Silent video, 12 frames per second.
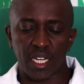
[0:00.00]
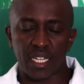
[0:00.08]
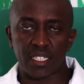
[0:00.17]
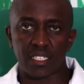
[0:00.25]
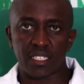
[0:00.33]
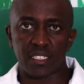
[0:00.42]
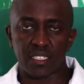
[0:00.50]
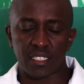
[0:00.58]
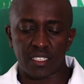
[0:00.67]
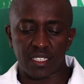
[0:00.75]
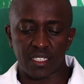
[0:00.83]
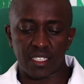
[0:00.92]
and
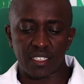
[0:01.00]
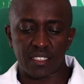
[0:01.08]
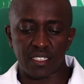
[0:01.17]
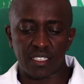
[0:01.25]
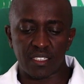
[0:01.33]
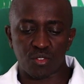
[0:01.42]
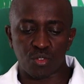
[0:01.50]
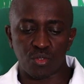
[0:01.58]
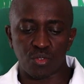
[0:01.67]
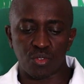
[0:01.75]
this leads to